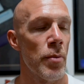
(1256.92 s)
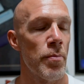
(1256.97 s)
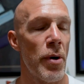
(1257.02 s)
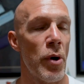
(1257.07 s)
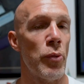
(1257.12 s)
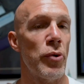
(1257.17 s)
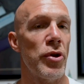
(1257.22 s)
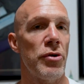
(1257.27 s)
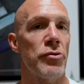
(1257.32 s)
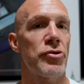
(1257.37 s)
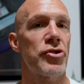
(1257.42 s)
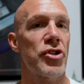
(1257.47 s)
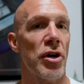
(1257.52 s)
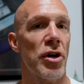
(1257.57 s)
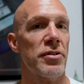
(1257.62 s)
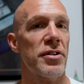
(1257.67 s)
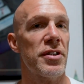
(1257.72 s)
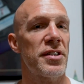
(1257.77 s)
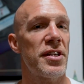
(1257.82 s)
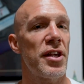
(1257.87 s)
But when you
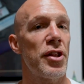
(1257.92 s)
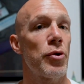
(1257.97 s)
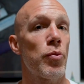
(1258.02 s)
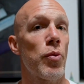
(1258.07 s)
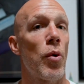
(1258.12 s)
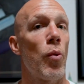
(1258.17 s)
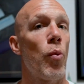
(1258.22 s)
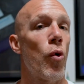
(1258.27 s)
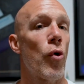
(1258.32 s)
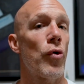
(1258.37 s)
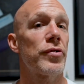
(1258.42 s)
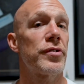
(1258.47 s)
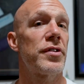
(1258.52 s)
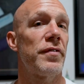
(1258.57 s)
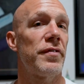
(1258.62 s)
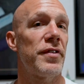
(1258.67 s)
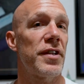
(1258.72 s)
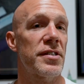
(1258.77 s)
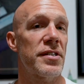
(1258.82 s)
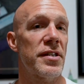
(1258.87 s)
start to see the
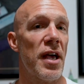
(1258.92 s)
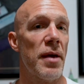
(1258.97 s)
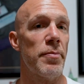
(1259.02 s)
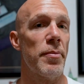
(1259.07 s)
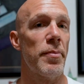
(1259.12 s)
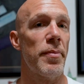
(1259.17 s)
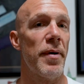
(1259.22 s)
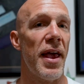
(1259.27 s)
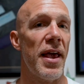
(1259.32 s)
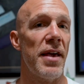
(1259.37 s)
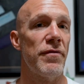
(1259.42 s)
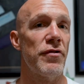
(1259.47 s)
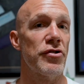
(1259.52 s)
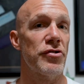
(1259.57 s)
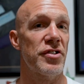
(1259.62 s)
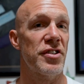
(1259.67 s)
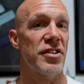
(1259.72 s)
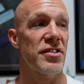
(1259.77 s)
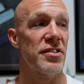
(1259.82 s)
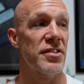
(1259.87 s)
rewards of this type of
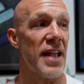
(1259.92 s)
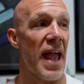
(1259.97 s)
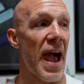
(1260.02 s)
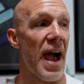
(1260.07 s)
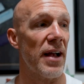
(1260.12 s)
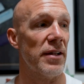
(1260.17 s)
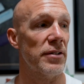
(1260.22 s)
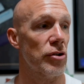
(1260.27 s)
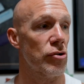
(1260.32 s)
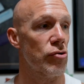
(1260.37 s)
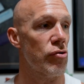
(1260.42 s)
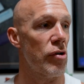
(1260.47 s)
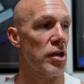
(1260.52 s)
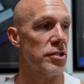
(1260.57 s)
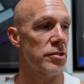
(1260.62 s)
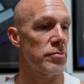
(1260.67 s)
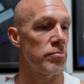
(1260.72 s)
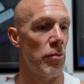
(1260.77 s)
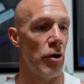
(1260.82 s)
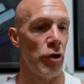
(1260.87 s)
behavior stacked
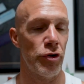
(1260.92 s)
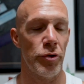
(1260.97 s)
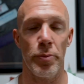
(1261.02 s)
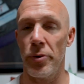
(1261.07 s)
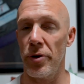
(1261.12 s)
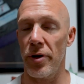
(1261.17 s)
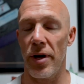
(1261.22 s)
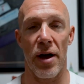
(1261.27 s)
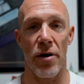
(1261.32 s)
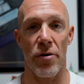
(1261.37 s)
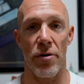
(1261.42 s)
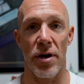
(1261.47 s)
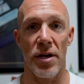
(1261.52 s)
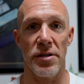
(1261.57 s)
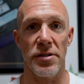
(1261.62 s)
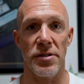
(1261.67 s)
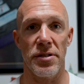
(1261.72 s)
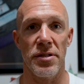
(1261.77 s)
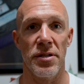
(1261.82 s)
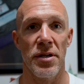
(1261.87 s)
across multiple
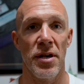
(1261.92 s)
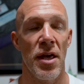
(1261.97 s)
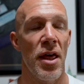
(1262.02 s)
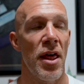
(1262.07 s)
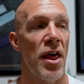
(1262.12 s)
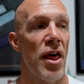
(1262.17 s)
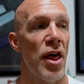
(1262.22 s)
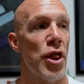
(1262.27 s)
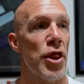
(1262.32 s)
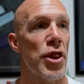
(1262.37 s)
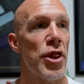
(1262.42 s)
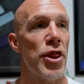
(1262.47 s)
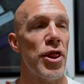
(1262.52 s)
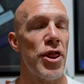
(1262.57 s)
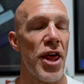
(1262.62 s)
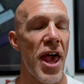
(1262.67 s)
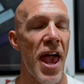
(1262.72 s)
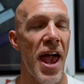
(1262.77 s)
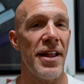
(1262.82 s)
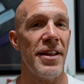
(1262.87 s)
areas,
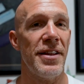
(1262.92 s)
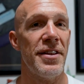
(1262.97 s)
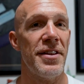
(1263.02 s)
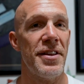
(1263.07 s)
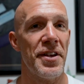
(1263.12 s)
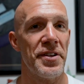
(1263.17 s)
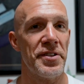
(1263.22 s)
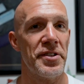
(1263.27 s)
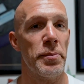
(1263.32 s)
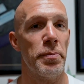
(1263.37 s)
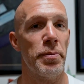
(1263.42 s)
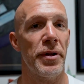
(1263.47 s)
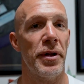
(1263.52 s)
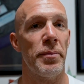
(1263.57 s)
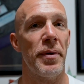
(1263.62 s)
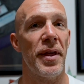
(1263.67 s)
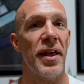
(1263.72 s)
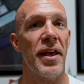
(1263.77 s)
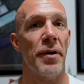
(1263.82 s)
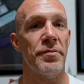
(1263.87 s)
then
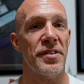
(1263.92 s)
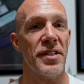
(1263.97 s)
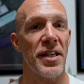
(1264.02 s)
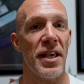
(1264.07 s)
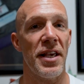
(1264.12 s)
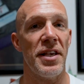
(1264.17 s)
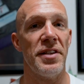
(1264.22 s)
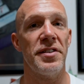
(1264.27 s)
discipline becomes